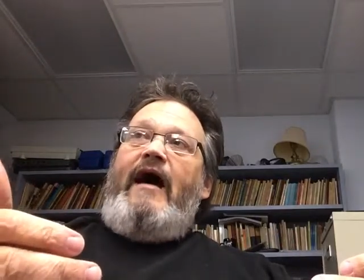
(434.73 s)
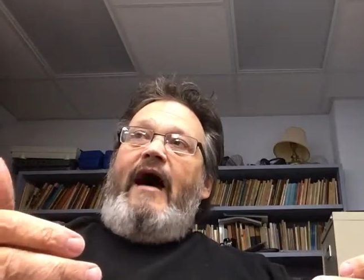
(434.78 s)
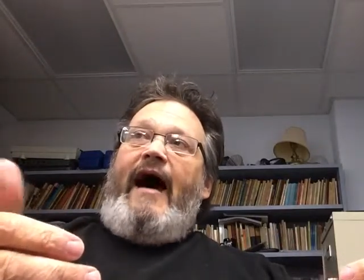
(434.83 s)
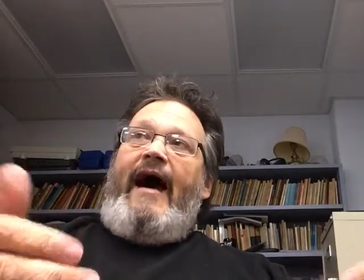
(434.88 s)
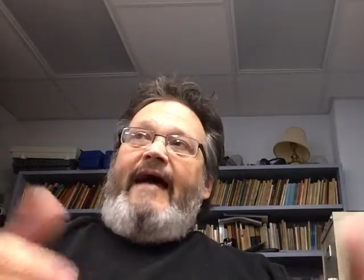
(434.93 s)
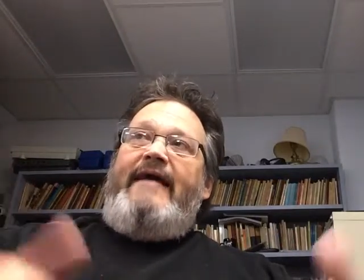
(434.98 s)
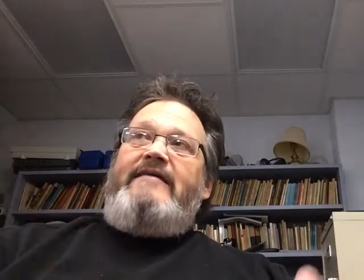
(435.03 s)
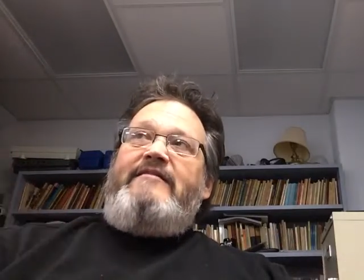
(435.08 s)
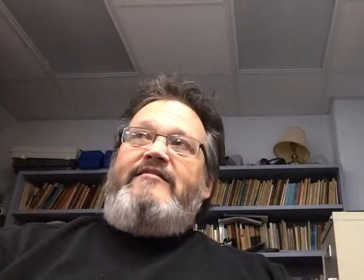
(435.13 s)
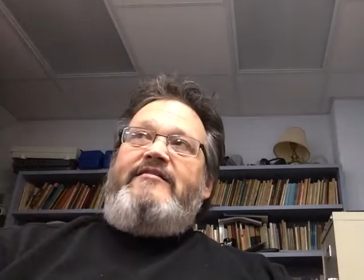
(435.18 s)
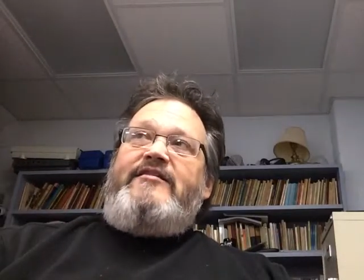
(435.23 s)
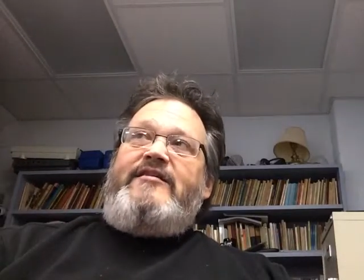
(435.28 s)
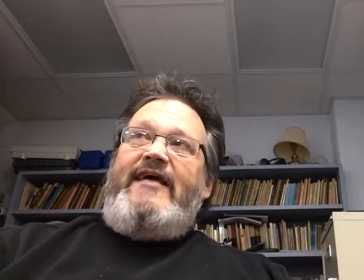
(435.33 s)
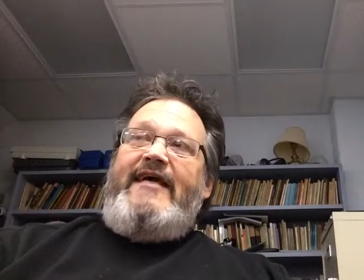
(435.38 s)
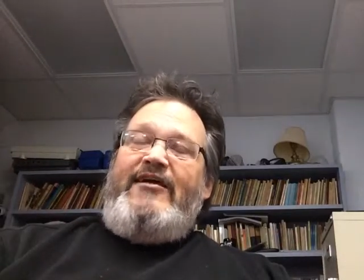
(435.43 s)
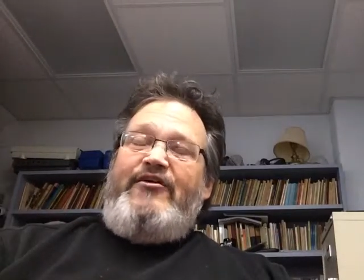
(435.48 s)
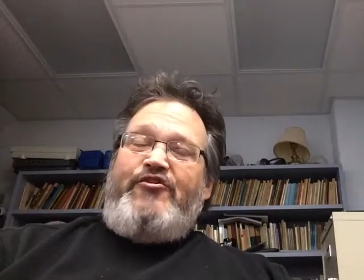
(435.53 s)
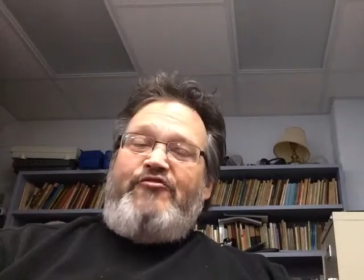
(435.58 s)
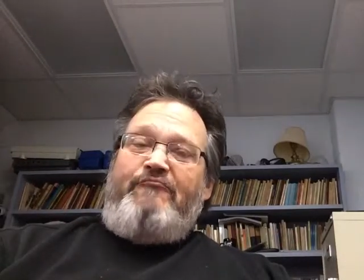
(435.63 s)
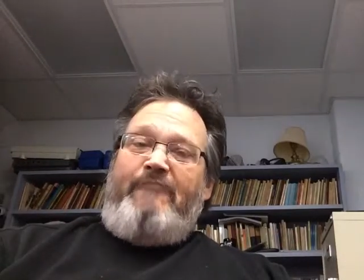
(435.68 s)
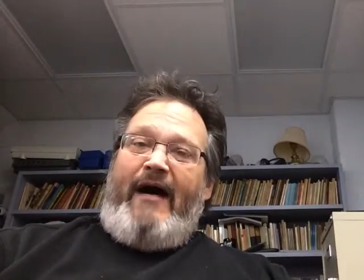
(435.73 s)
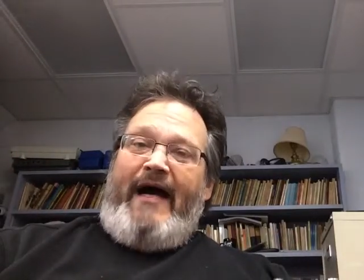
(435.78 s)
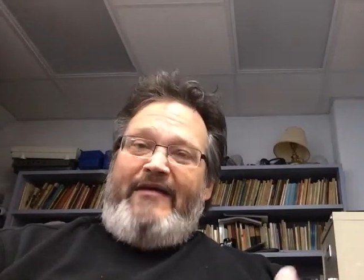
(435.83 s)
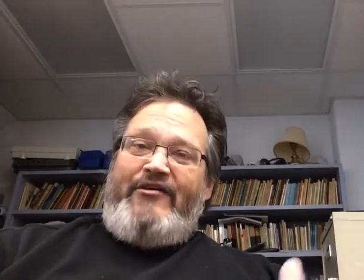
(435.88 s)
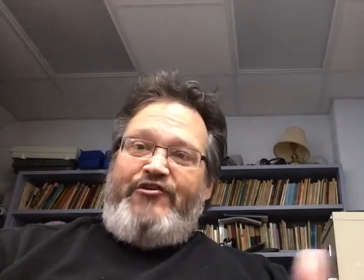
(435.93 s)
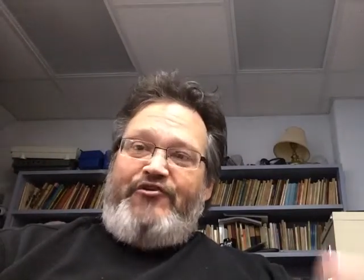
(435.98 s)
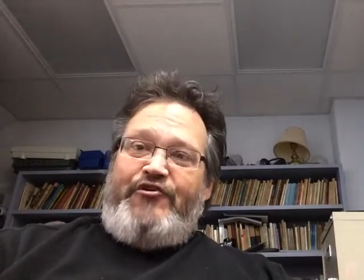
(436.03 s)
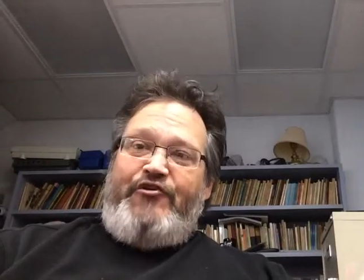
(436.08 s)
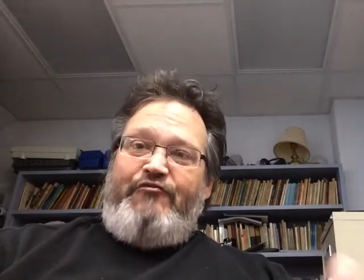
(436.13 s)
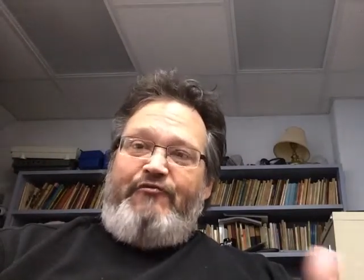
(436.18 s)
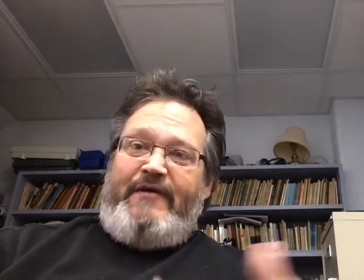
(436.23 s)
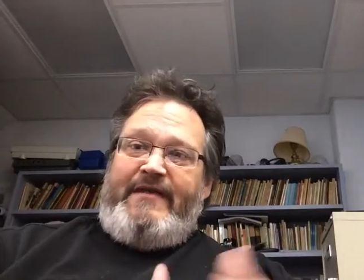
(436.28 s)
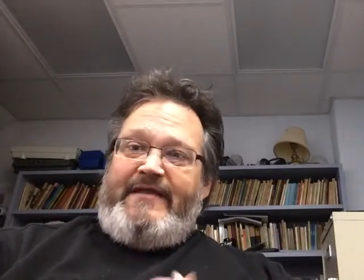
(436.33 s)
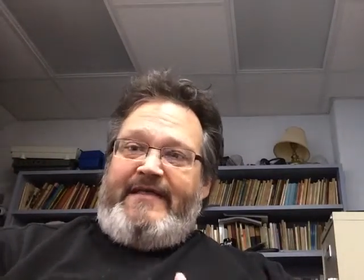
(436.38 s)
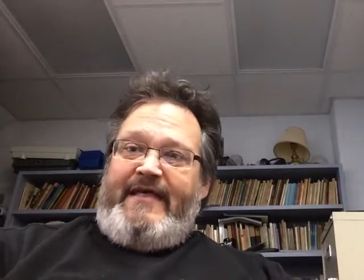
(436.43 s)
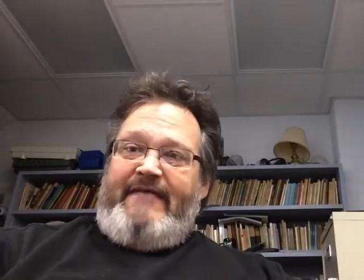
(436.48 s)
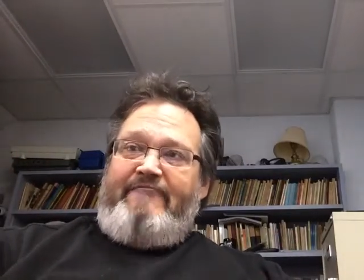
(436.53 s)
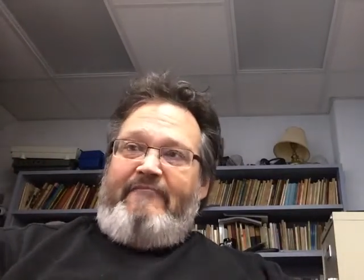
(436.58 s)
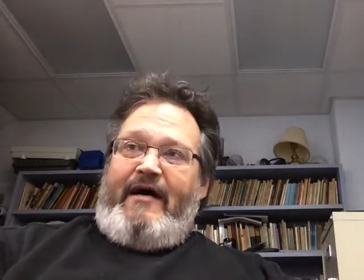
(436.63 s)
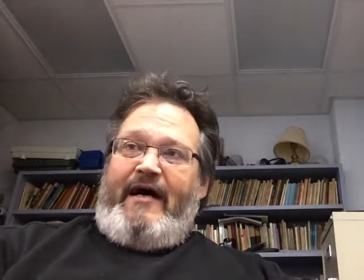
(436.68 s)
I teach my students
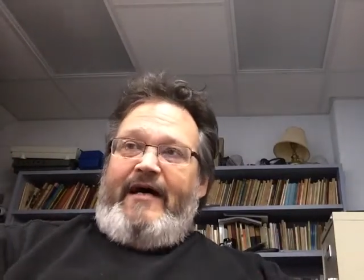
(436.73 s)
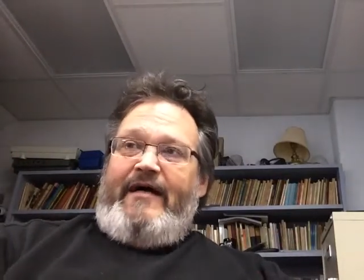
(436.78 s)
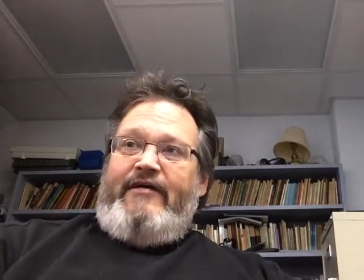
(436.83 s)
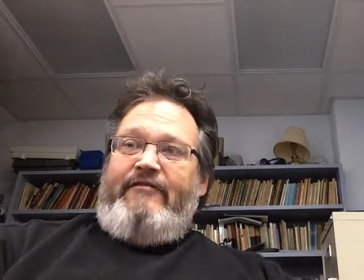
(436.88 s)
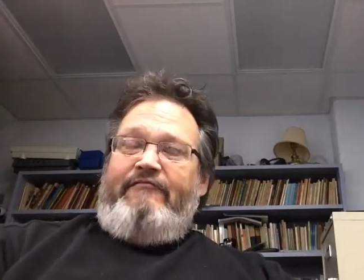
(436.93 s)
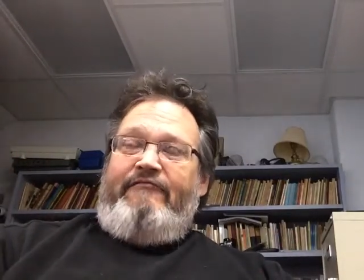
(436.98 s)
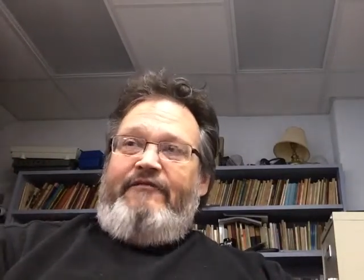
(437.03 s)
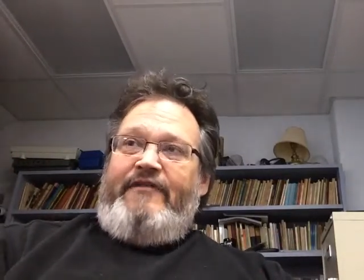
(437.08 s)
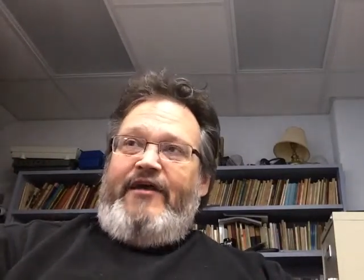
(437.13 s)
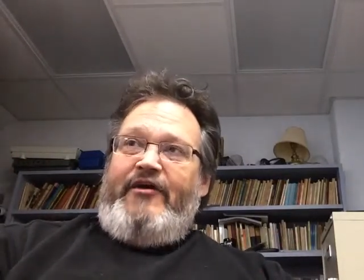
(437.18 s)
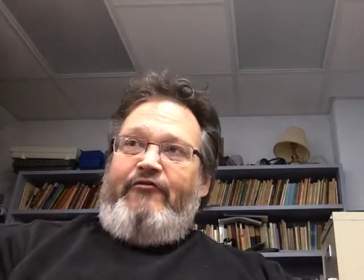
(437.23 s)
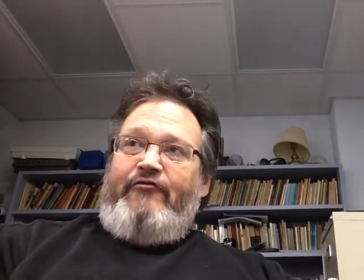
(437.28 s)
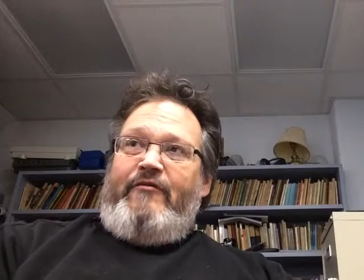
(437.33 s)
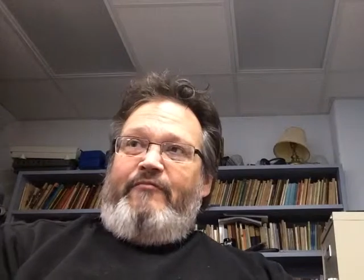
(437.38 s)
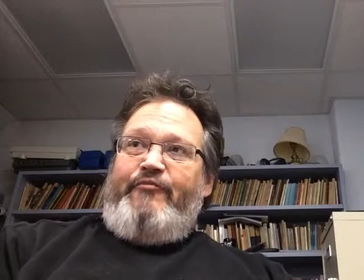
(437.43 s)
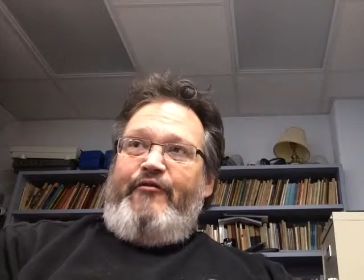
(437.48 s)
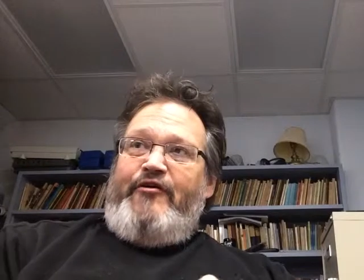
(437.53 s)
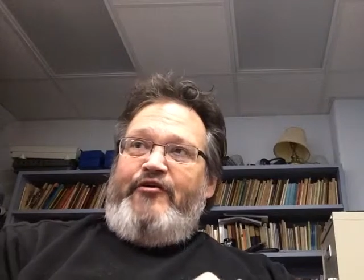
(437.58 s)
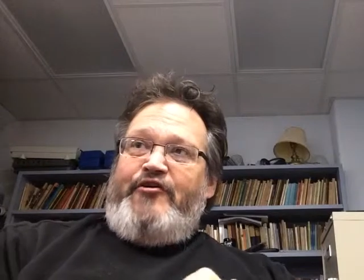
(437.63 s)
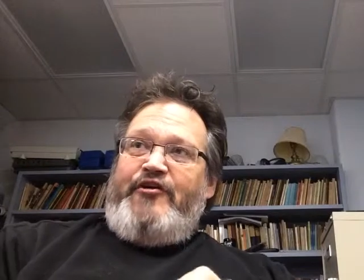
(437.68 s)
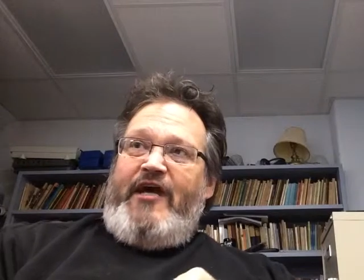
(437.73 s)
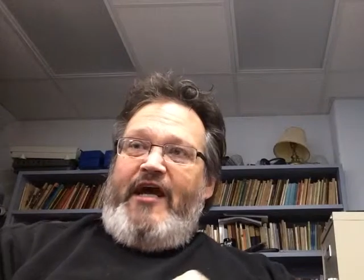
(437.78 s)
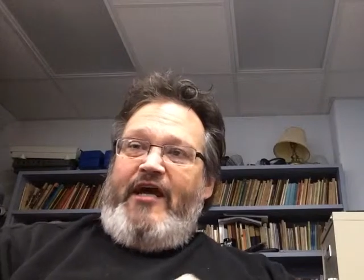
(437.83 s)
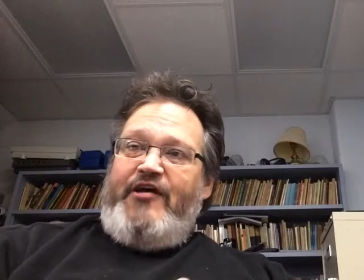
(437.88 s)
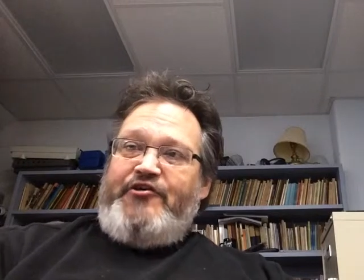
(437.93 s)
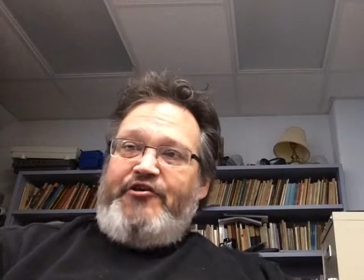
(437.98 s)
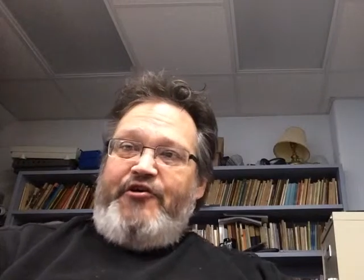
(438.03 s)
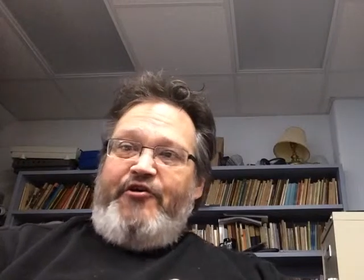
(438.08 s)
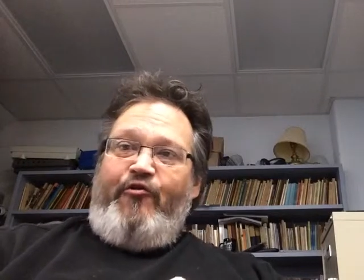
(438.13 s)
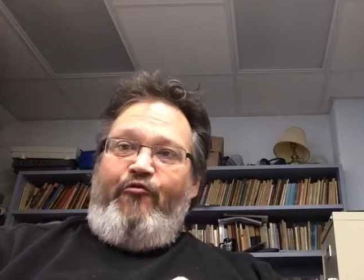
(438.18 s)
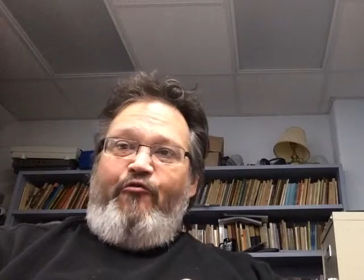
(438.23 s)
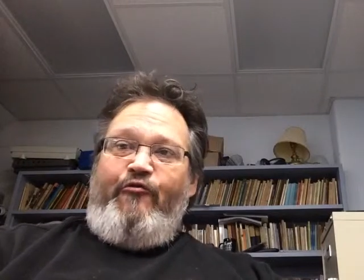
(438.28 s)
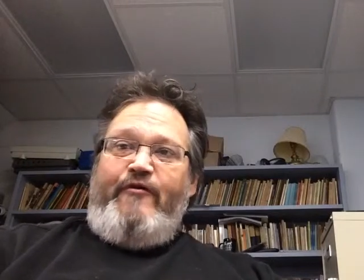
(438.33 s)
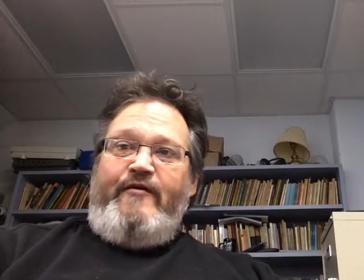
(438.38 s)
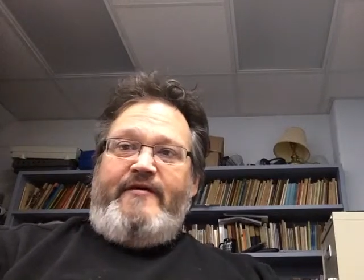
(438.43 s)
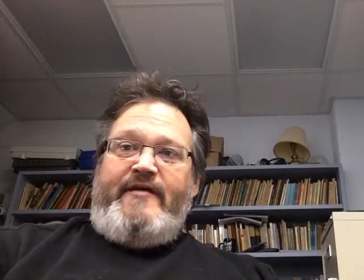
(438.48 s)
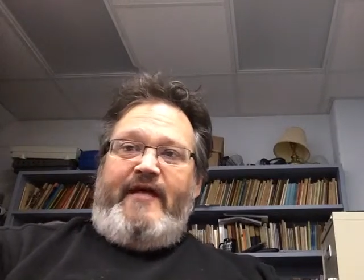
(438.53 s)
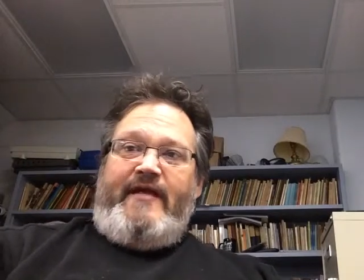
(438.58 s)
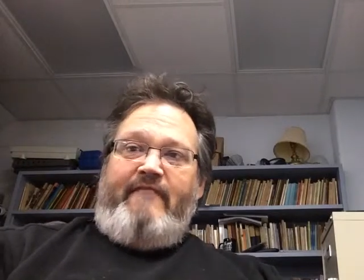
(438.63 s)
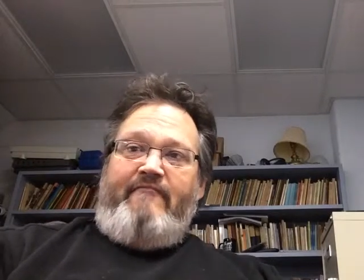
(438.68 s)
in my theater appreciation
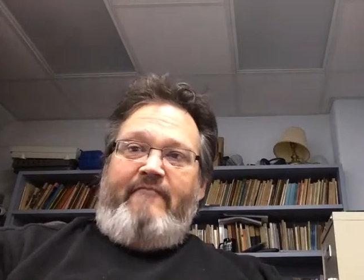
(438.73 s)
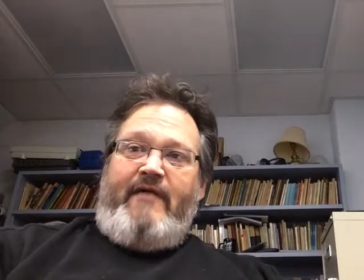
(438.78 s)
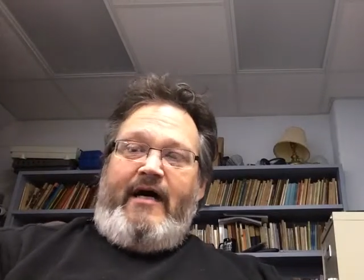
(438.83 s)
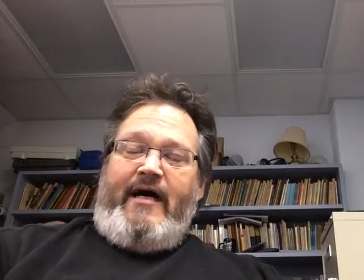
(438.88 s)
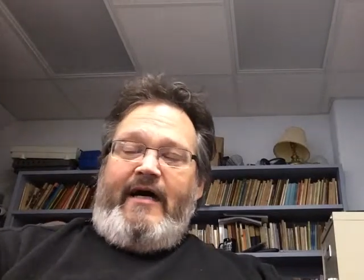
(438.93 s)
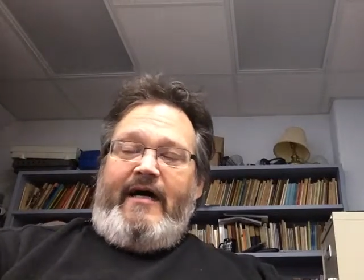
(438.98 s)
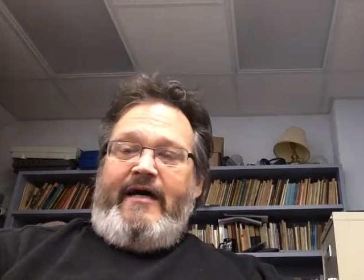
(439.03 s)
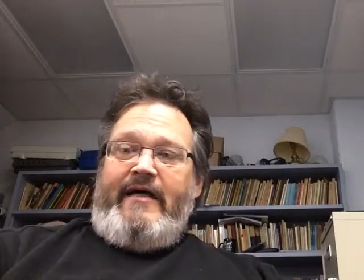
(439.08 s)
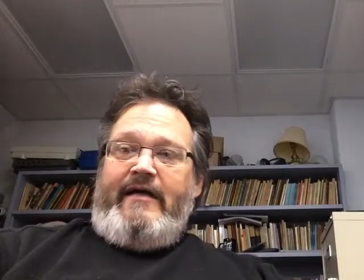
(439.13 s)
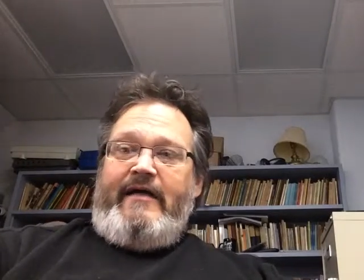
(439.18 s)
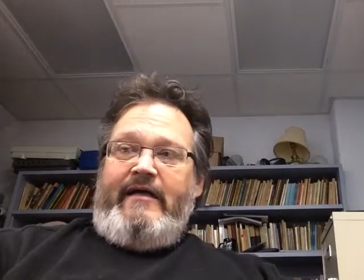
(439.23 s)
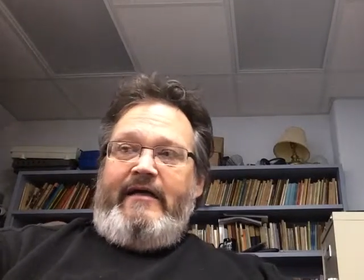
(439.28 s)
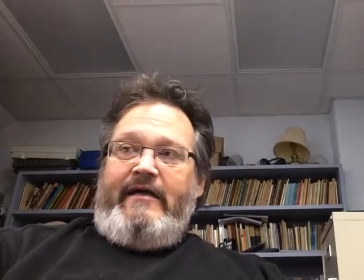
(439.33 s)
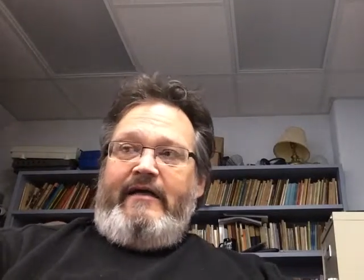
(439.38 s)
course and in my